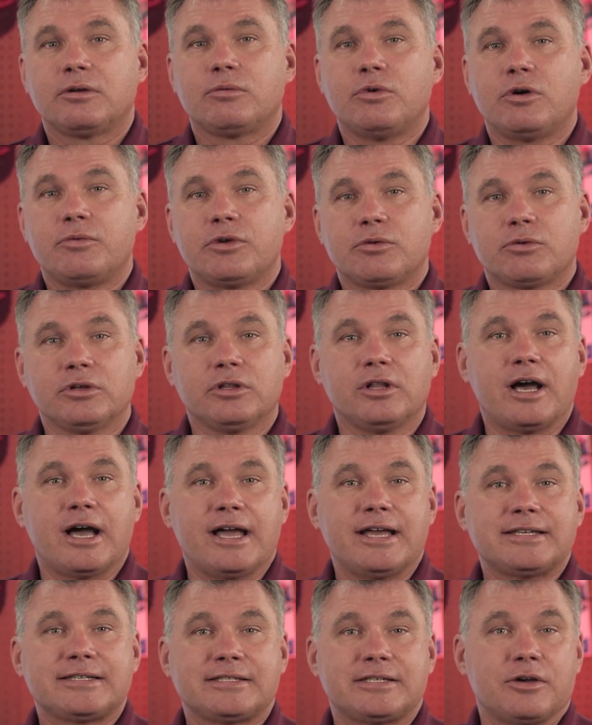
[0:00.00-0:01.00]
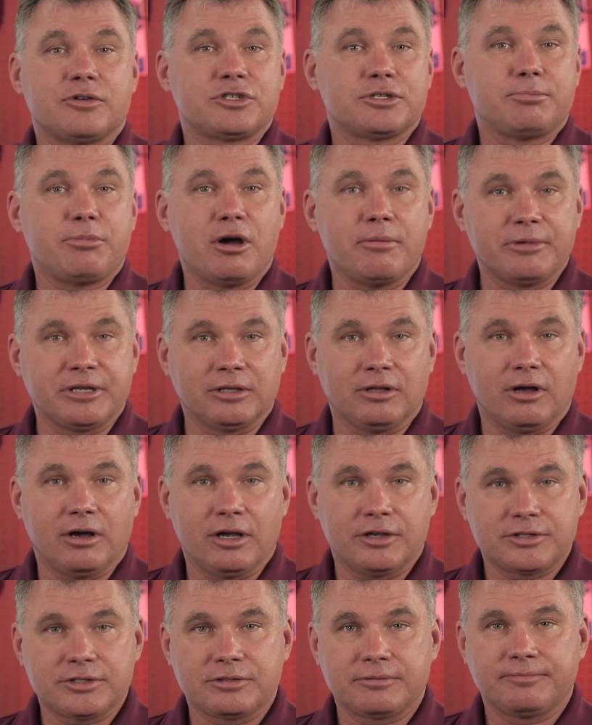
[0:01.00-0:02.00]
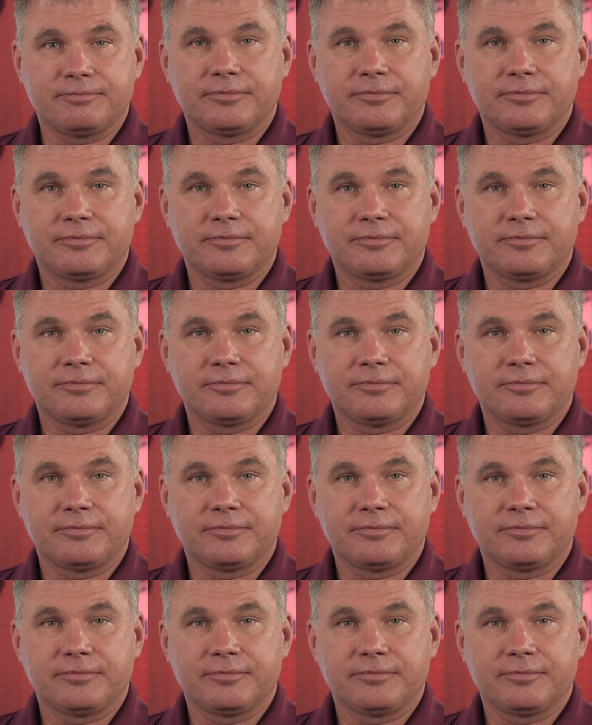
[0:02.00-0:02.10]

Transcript: What we realized is that was a pumping loss.